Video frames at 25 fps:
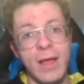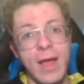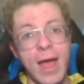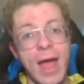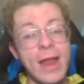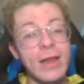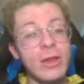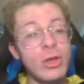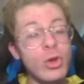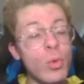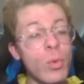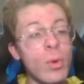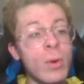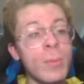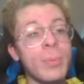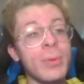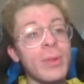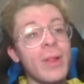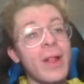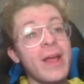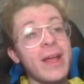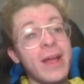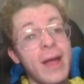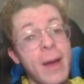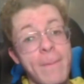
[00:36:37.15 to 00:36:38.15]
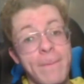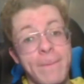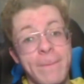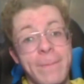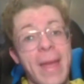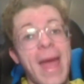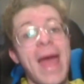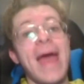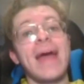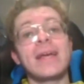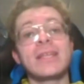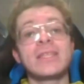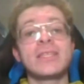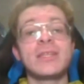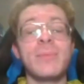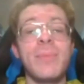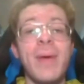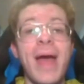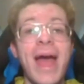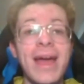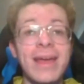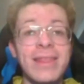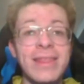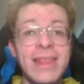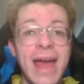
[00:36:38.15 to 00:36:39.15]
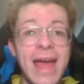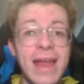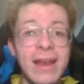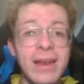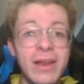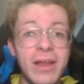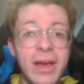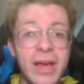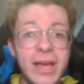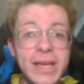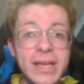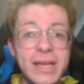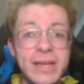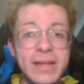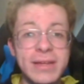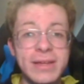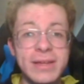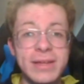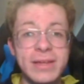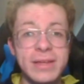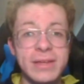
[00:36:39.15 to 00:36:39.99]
and you were playing a back-to-back that night,